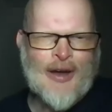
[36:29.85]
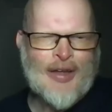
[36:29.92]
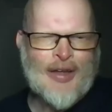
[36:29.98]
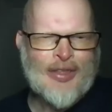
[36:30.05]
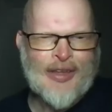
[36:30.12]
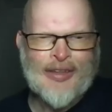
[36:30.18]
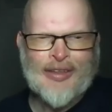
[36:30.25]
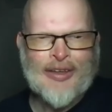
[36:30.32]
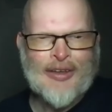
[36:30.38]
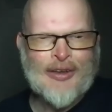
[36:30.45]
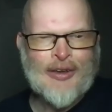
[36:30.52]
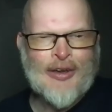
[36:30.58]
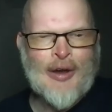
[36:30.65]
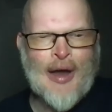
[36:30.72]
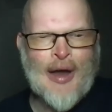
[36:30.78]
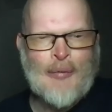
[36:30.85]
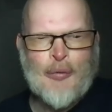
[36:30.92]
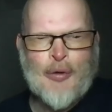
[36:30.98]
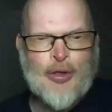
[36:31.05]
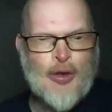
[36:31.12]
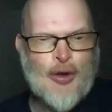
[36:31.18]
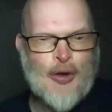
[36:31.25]
I think, you know, I'm
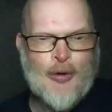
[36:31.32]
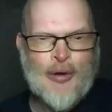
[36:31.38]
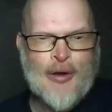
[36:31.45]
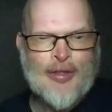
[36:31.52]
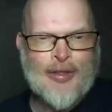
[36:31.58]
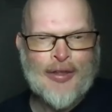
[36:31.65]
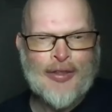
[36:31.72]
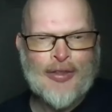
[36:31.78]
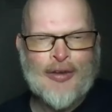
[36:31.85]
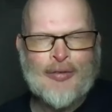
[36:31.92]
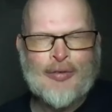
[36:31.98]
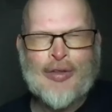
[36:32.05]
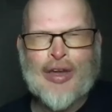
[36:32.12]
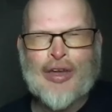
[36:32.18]
with you. I think that